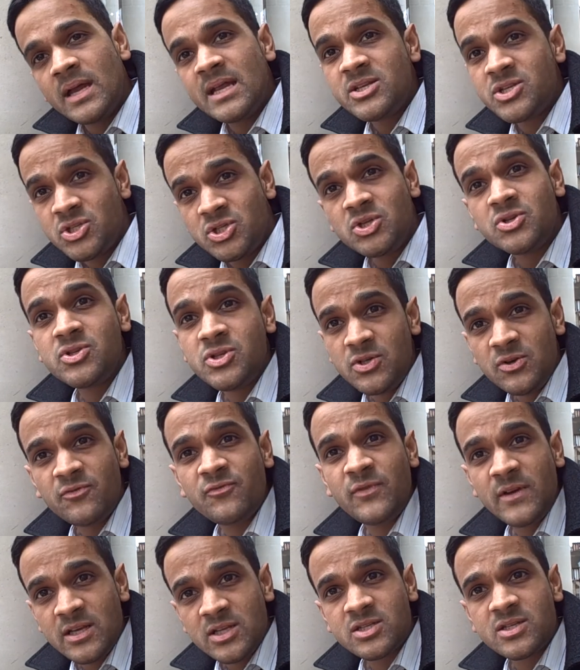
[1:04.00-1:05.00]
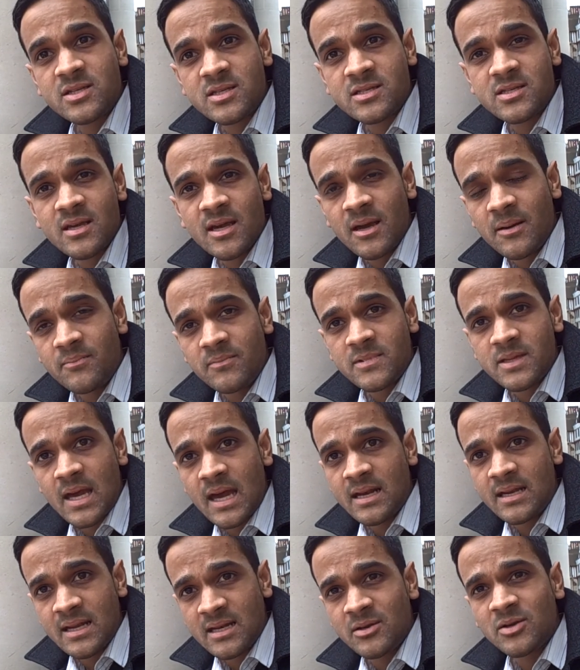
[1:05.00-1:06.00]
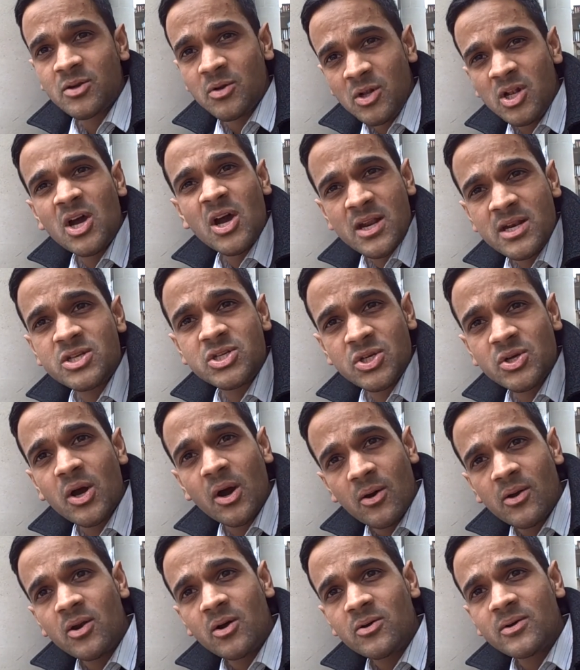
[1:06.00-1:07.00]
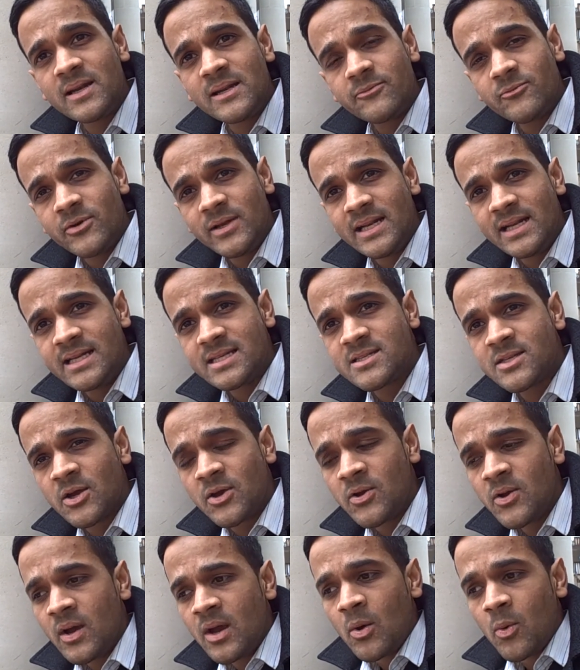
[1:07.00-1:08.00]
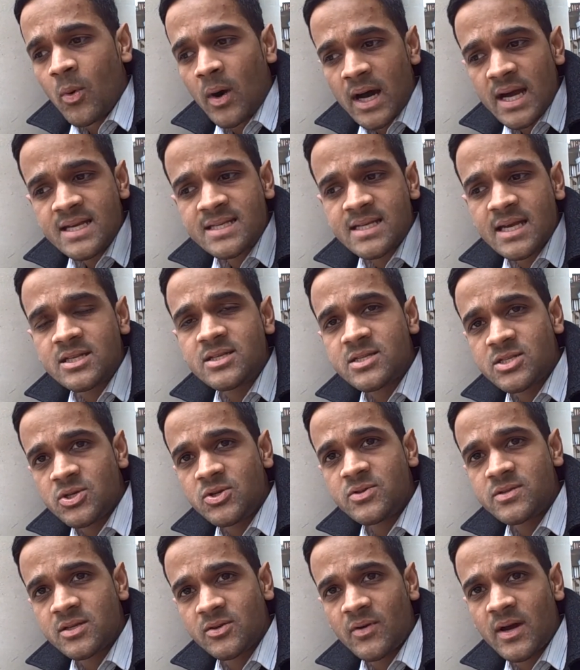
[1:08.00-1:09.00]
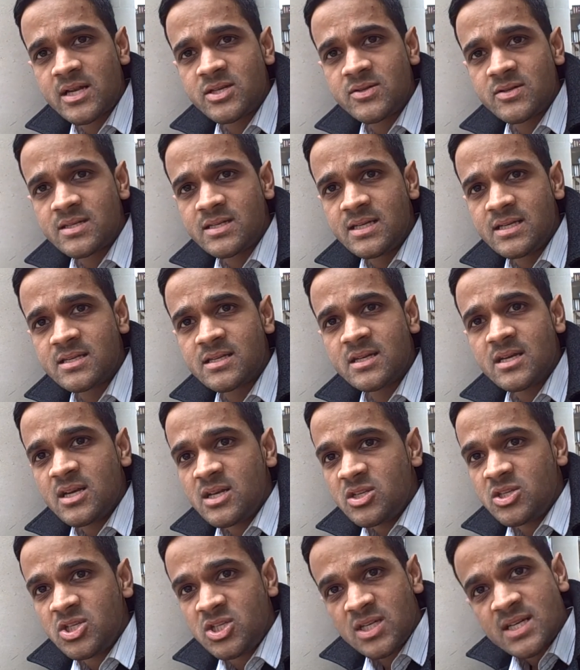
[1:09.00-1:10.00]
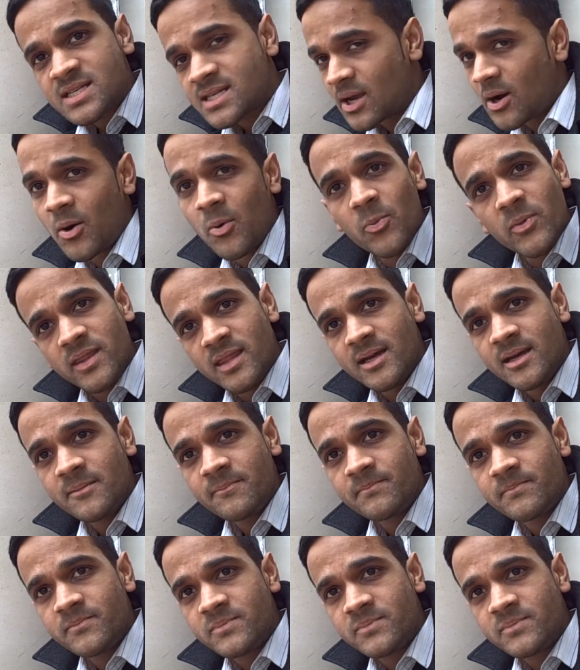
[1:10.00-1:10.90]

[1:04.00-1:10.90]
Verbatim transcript: introduce new features and, um, and, and learn as you go along, really. So, what I say to students and graduates is just get on with it.